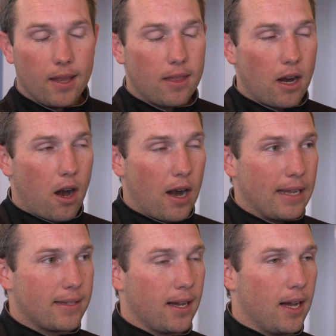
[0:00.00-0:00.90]
There are a
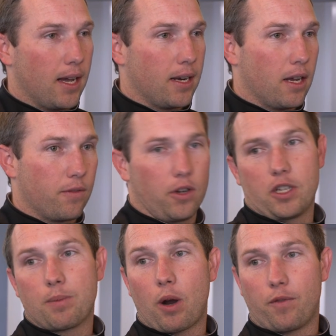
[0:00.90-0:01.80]
ton of really
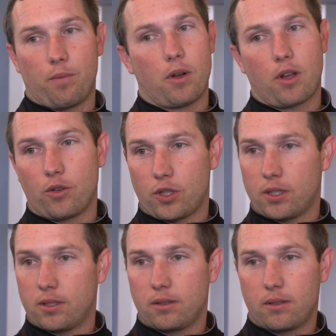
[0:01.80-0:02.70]
smart football
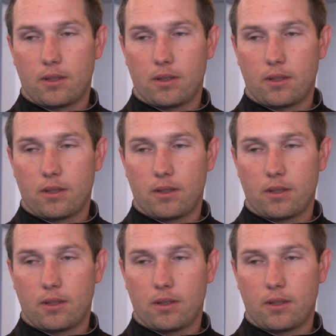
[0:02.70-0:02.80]
coaches.